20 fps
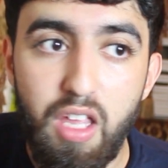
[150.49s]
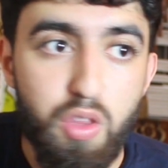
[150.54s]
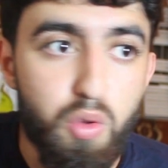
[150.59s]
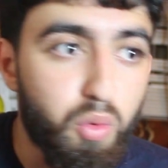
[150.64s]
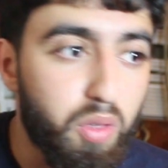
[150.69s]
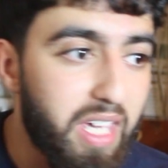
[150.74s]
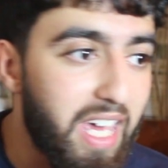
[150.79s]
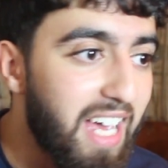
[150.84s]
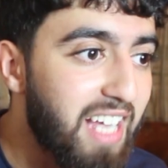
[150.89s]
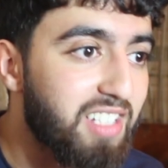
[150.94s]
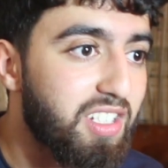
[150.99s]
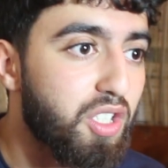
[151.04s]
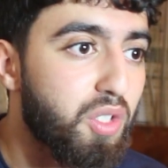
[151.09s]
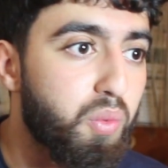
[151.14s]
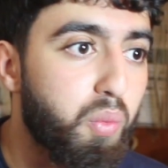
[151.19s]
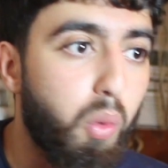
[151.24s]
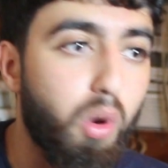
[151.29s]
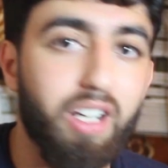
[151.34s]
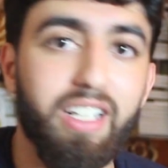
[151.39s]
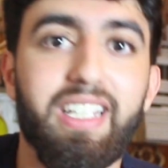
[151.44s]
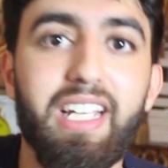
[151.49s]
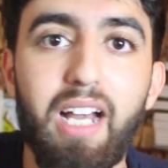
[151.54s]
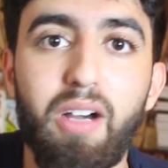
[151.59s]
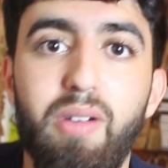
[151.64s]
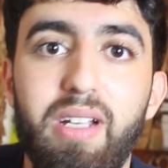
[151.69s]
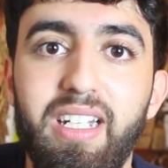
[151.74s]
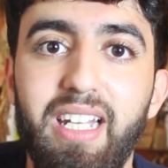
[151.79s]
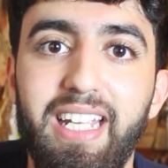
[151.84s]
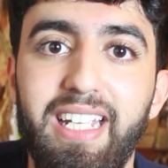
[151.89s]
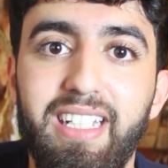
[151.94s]
You can't just work
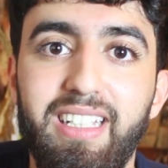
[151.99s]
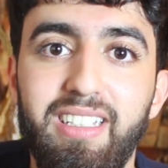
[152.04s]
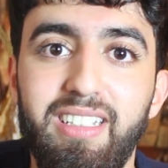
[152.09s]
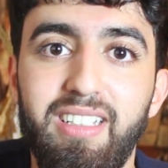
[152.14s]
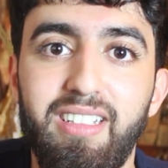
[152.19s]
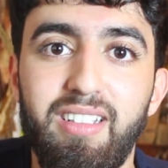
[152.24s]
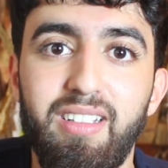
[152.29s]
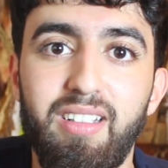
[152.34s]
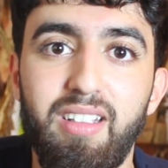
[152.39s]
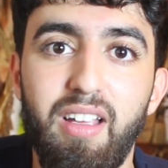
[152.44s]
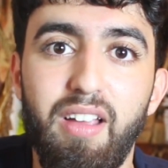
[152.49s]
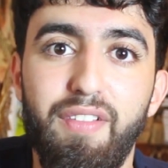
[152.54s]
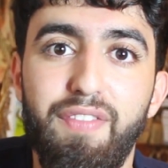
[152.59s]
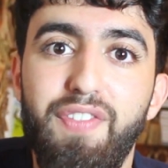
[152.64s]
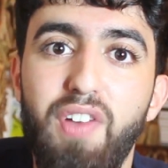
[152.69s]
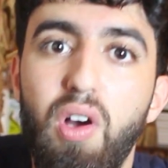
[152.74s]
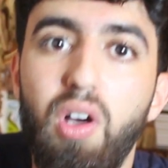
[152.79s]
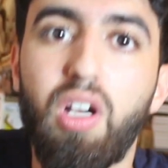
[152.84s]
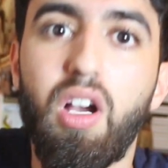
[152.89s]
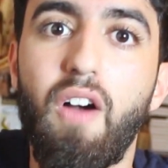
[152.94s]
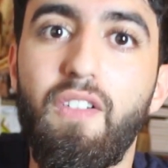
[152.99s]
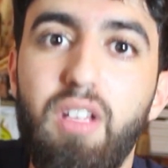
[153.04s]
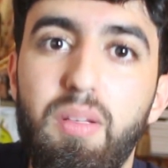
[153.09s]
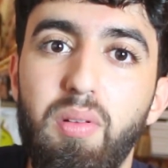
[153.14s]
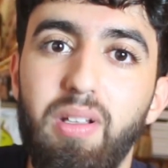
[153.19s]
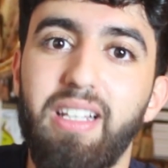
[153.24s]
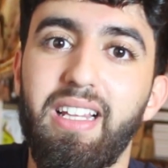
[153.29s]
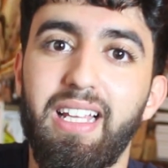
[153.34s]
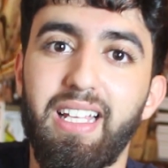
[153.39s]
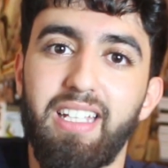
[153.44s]
out and like feel
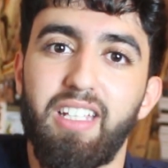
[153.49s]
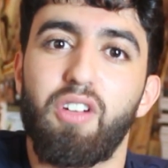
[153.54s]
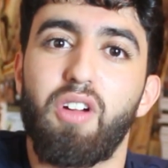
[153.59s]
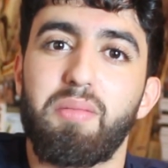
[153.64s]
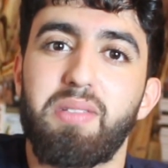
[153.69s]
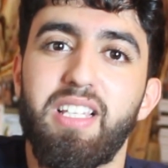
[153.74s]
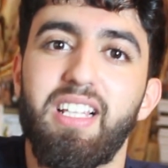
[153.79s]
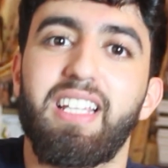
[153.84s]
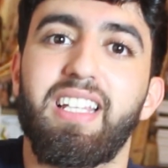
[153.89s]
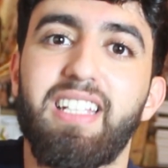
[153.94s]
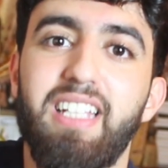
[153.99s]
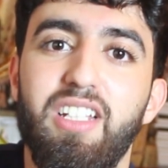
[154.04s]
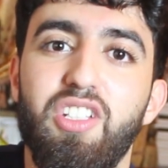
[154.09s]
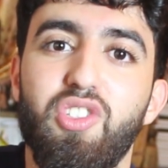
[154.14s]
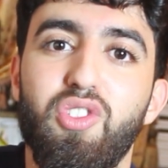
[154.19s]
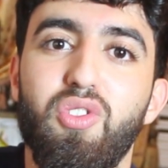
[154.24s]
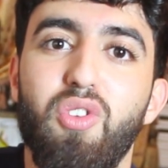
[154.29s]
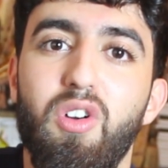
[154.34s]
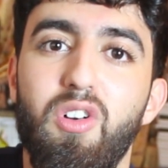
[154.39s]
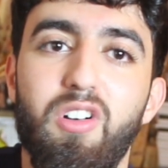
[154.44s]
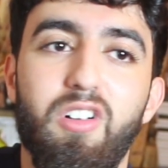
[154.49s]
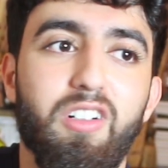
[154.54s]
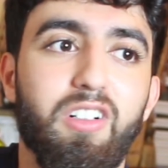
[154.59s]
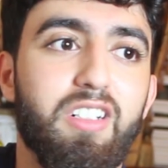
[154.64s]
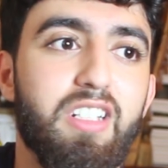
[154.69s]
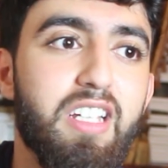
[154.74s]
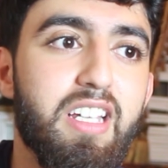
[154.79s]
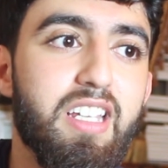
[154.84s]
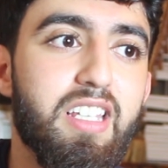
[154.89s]
comfortable and like, you know what I'm saying? Like, get strong.